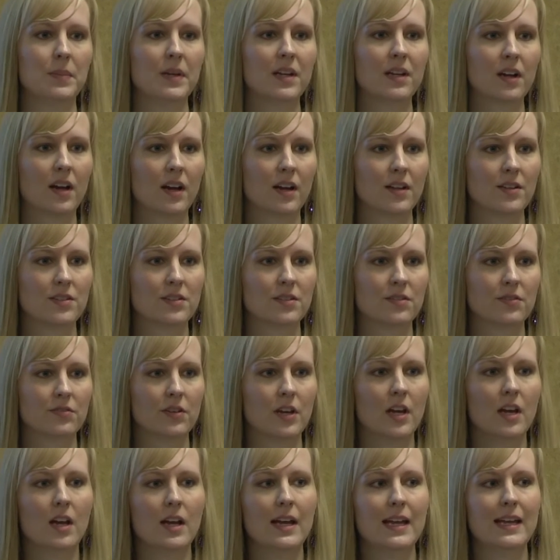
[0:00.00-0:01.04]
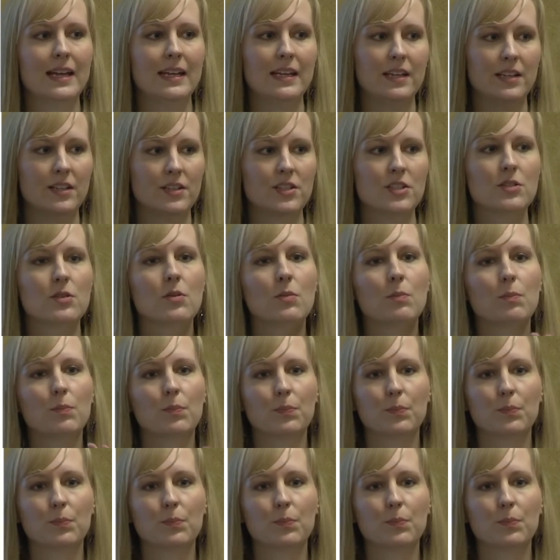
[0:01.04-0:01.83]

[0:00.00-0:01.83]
because of his